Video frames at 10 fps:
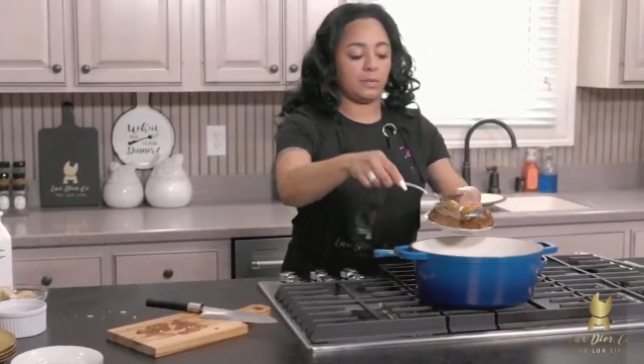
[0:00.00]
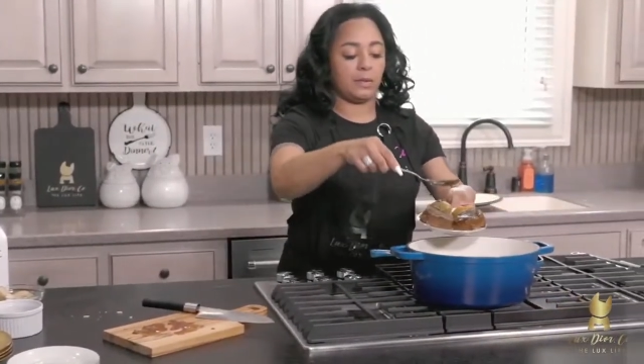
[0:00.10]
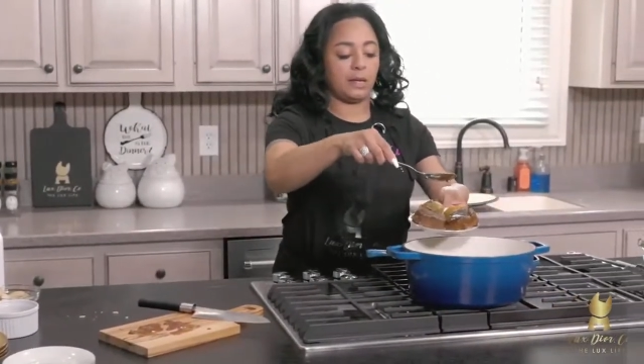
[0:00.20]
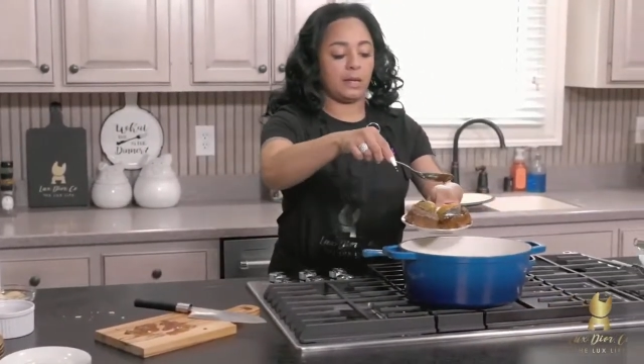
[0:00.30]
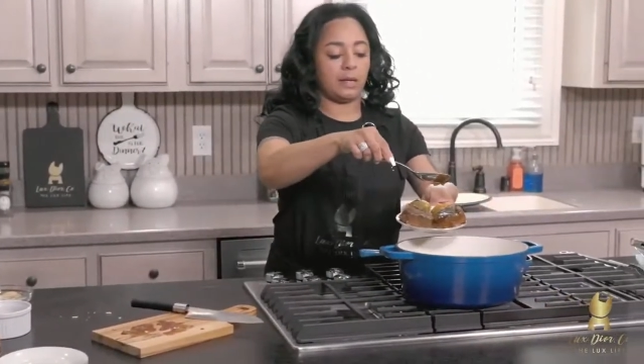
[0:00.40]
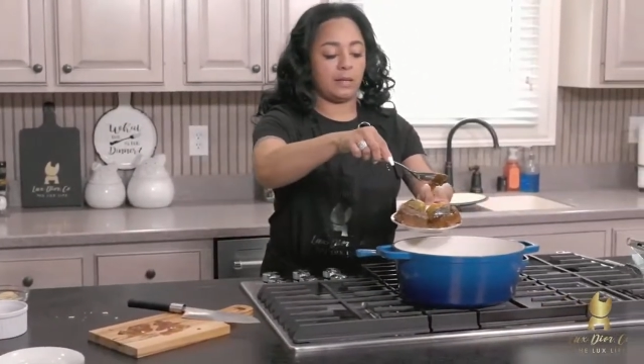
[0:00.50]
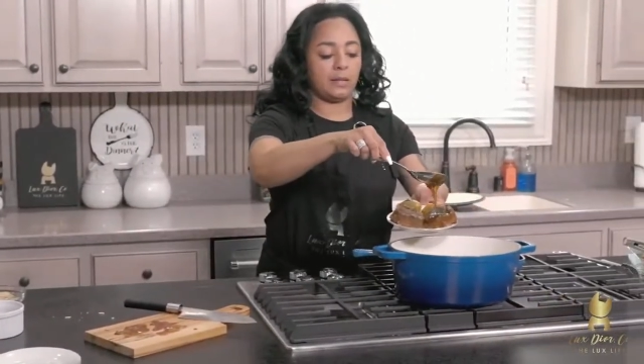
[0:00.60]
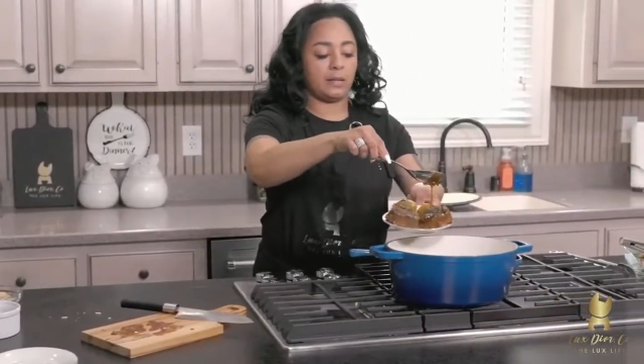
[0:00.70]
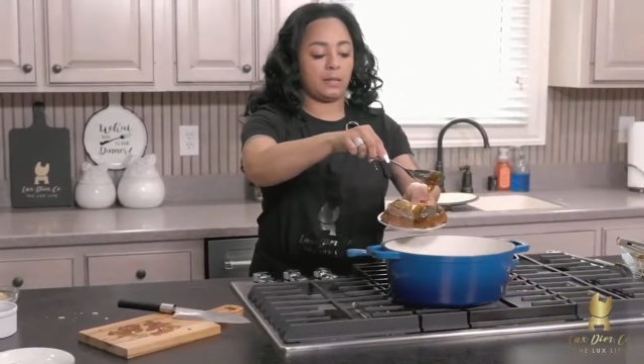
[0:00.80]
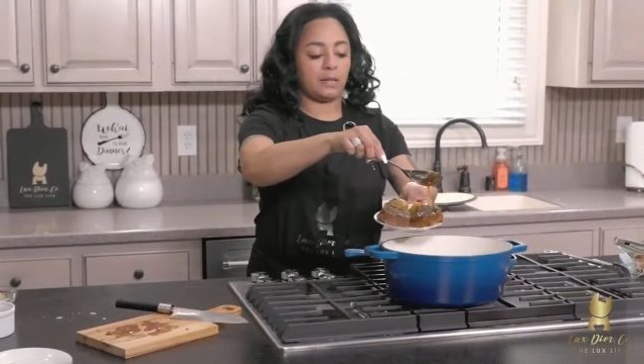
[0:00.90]
we'll
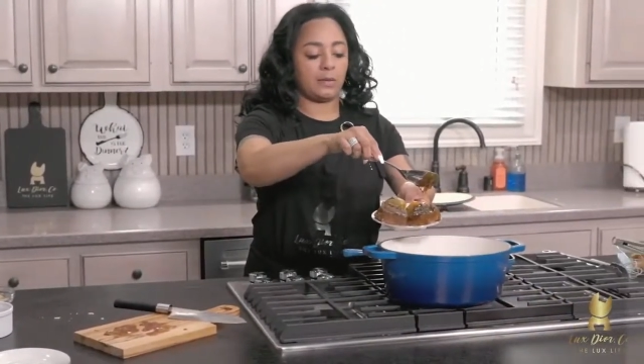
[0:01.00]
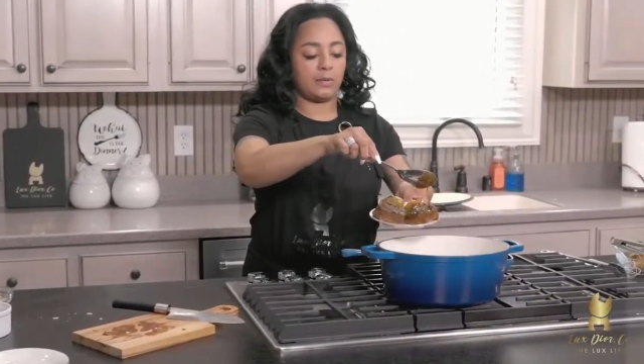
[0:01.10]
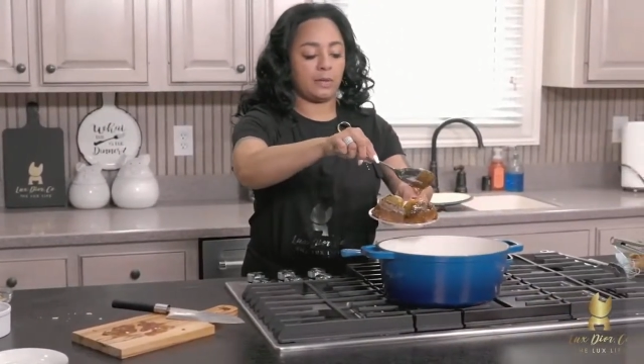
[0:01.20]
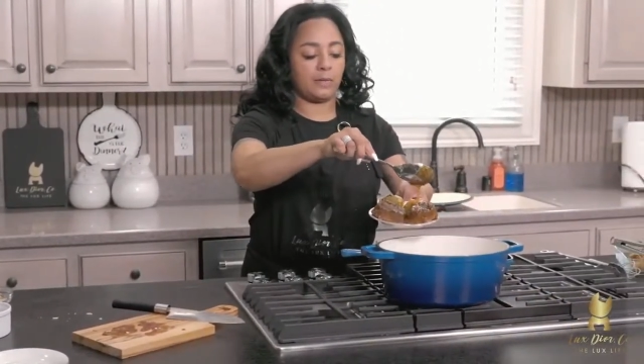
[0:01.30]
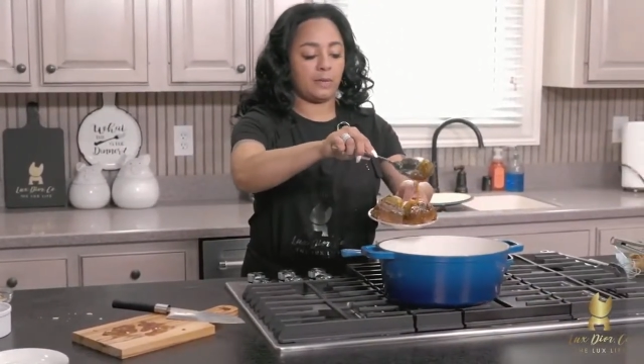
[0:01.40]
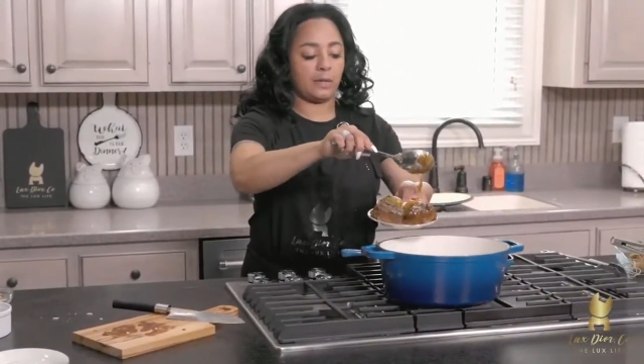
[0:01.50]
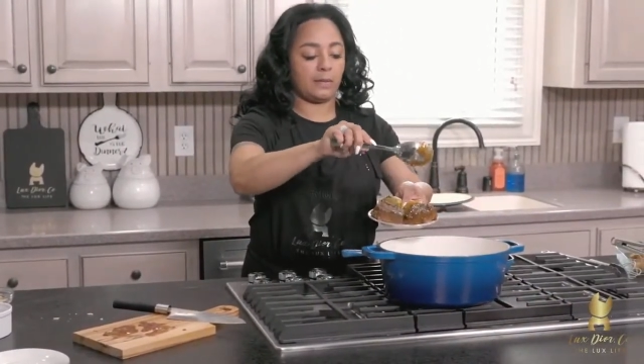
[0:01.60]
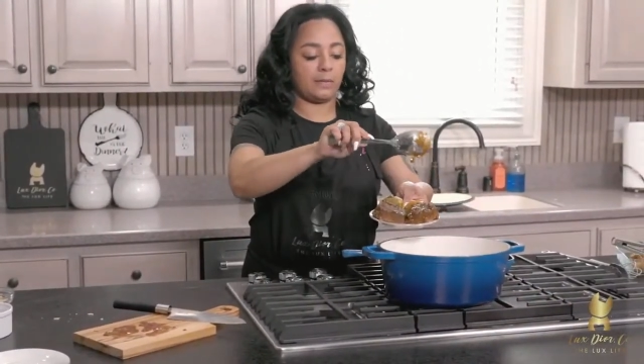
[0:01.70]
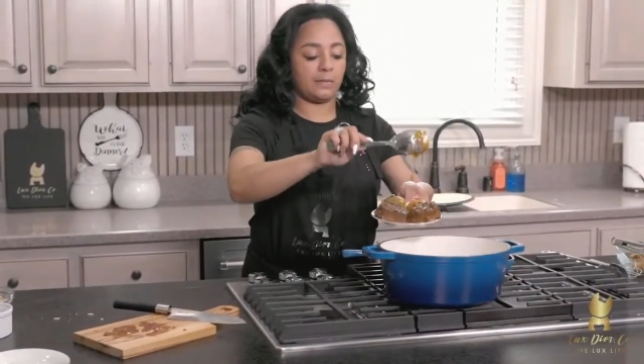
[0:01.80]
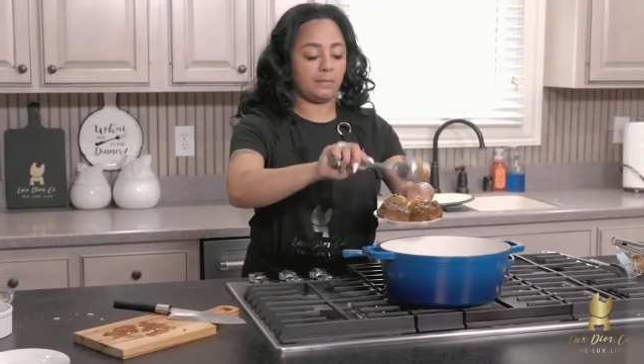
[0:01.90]
add the gravy.
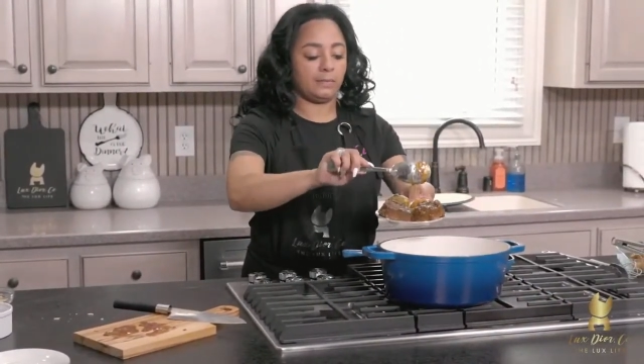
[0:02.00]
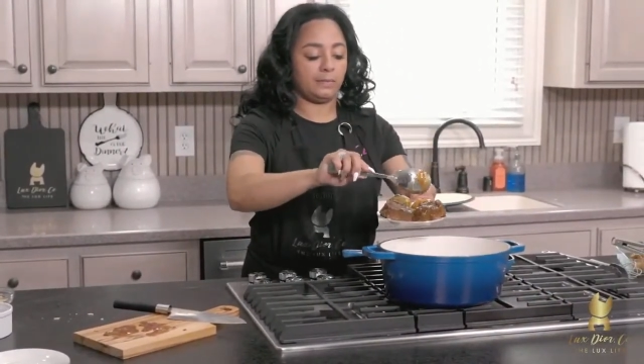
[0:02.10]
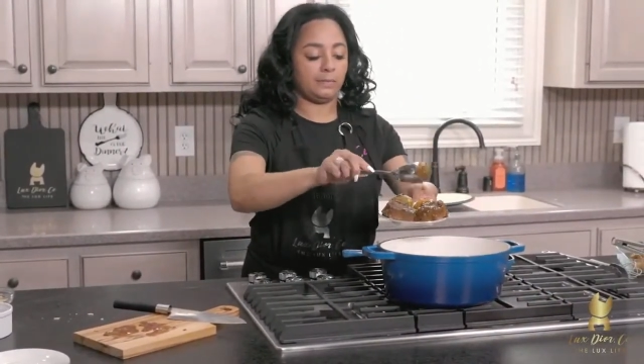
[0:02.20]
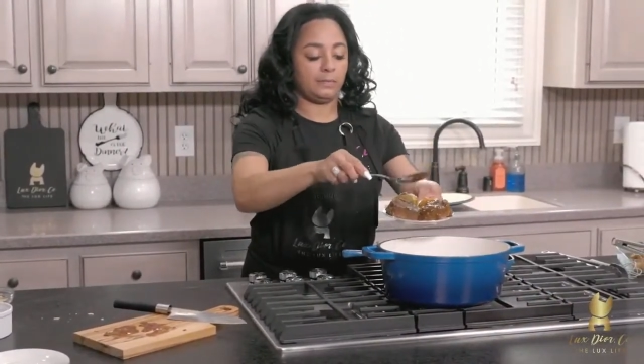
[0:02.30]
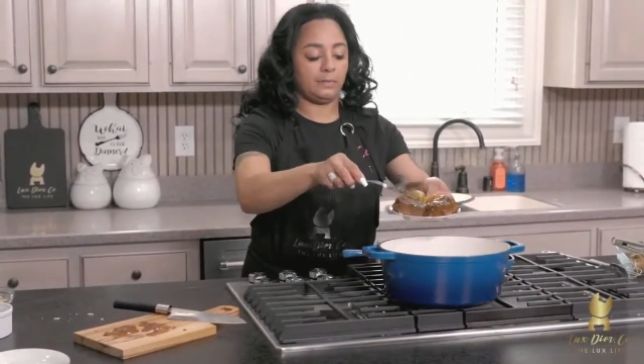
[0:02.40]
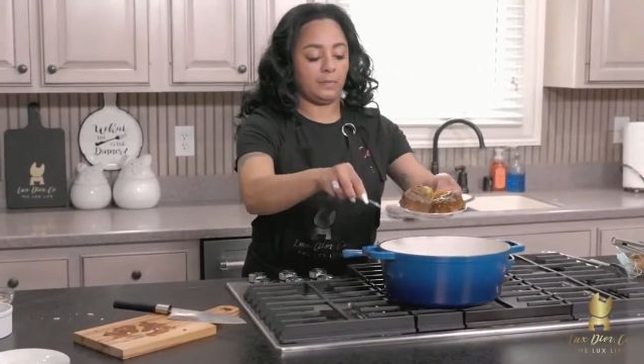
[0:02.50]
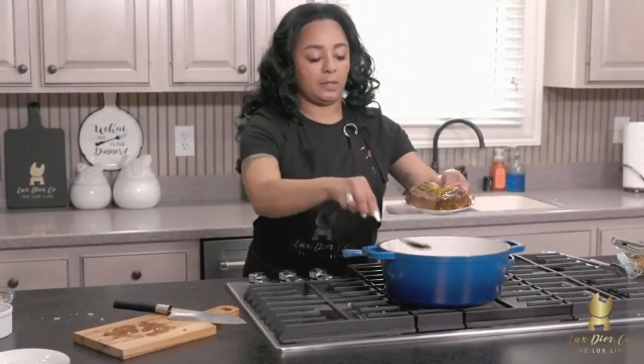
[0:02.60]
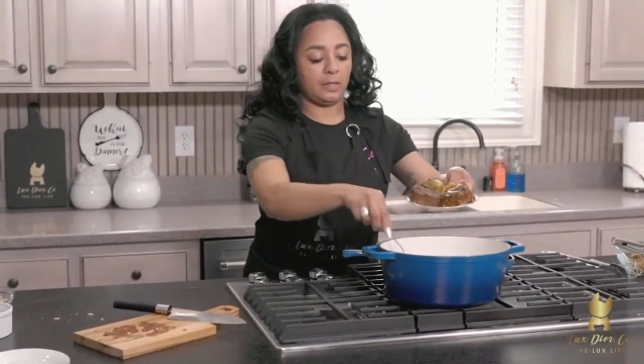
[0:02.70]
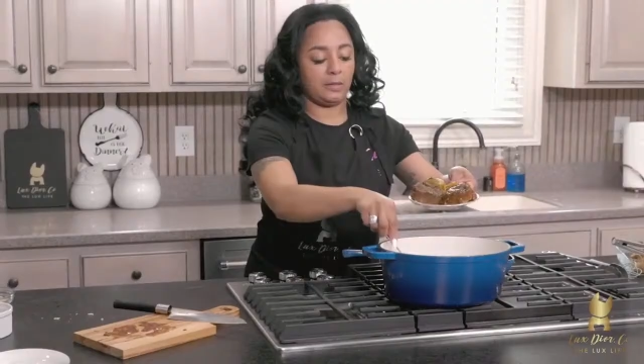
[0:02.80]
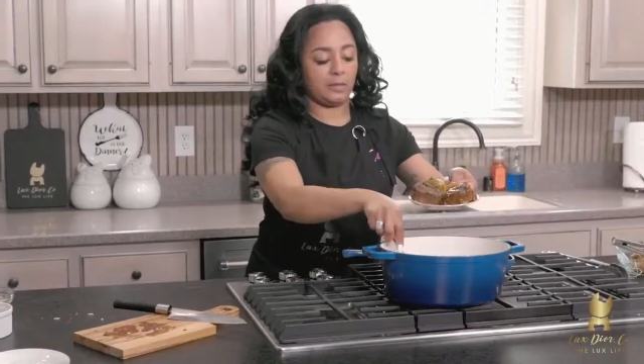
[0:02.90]

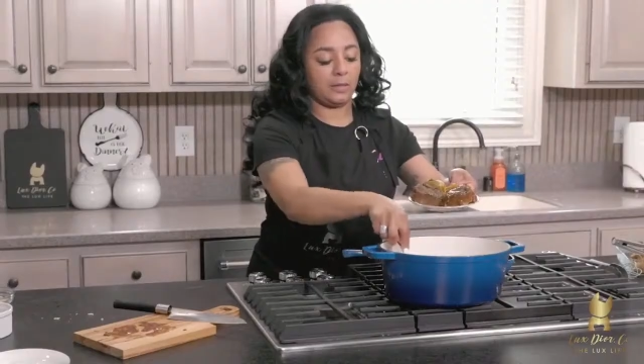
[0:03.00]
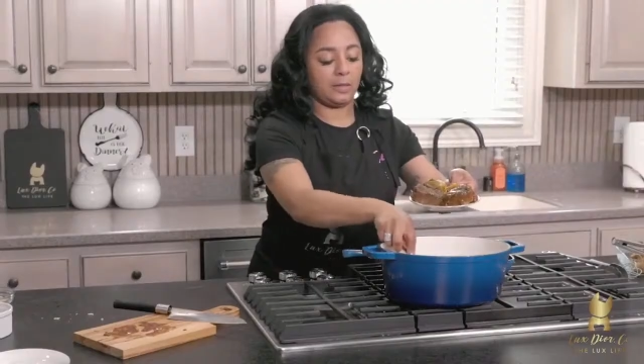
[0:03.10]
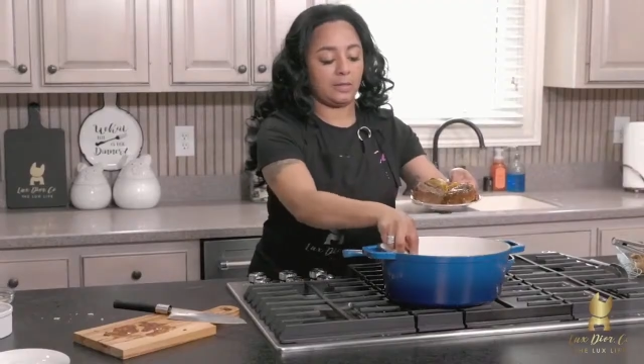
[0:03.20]
Can you see